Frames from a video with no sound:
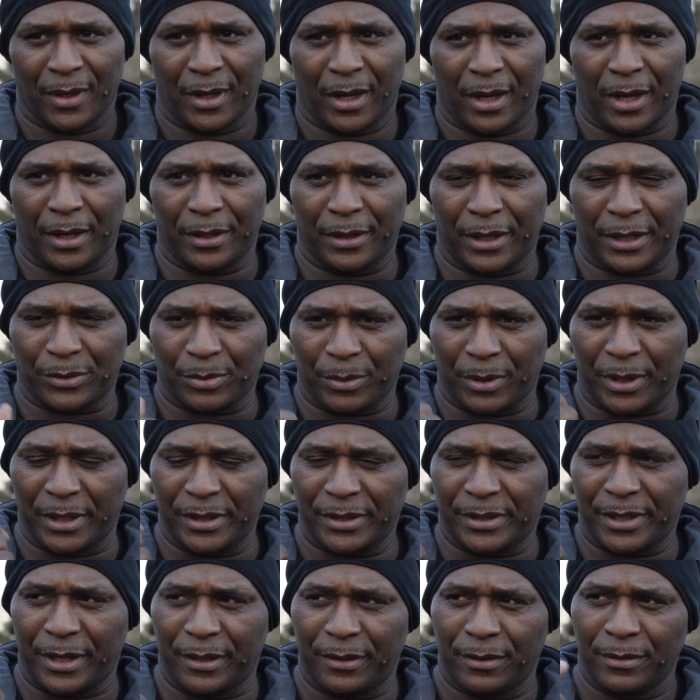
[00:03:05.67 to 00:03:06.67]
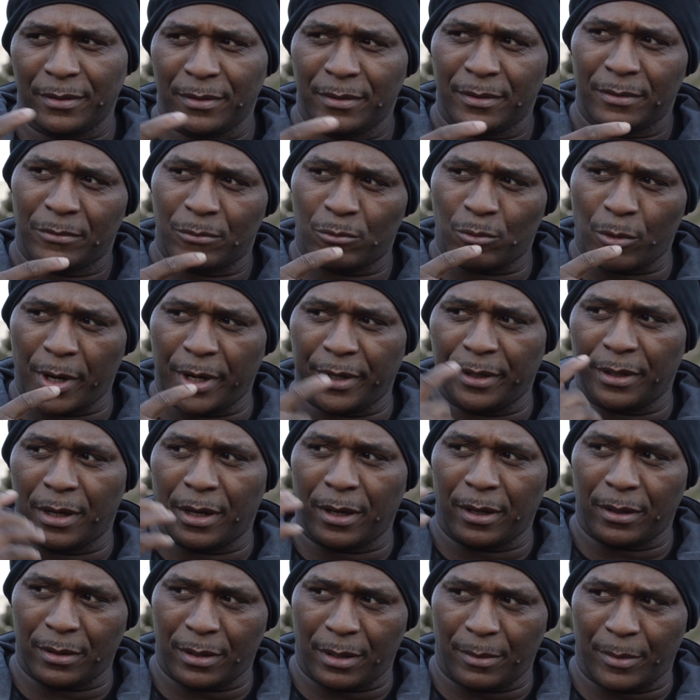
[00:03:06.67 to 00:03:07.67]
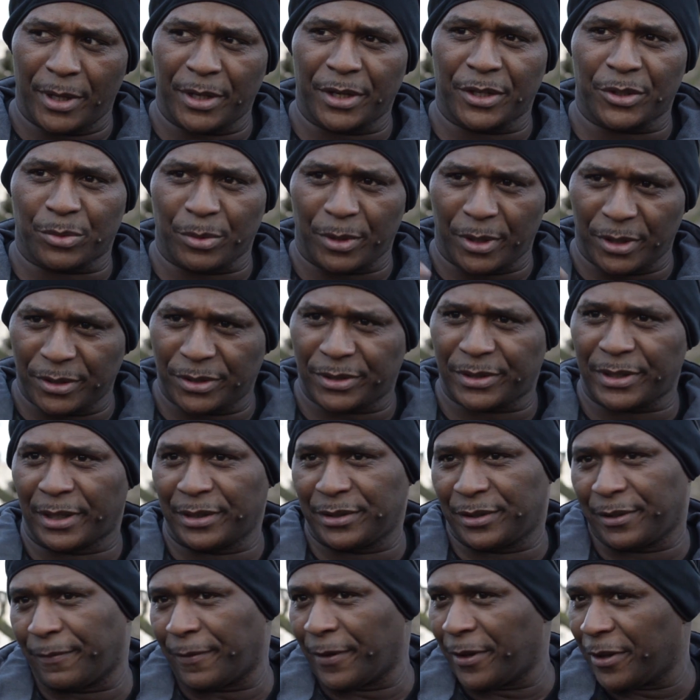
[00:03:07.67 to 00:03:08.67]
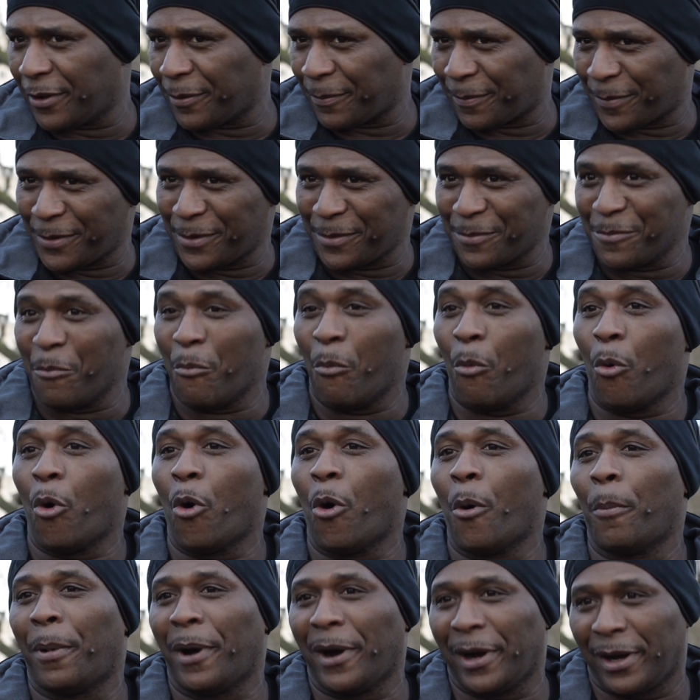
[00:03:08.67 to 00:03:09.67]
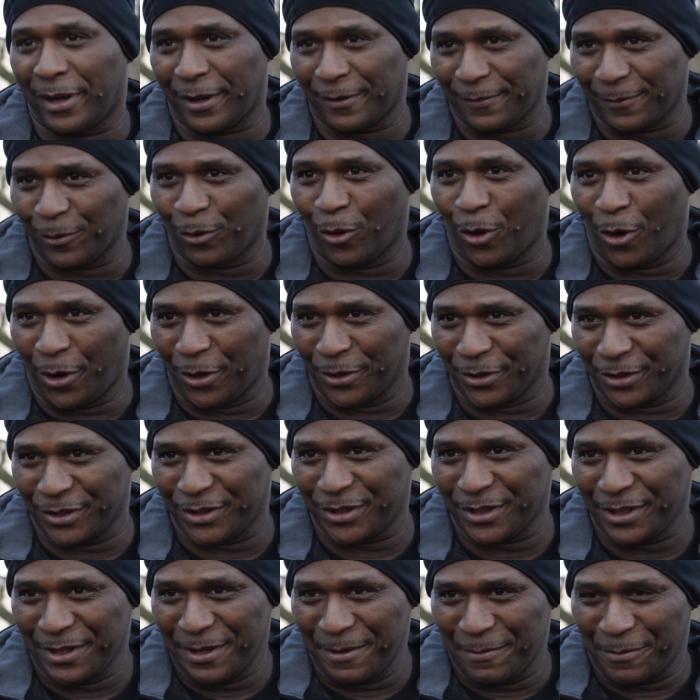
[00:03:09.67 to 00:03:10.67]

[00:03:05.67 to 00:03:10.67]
And that's when I said, right, I might as well start developing more powerful horns.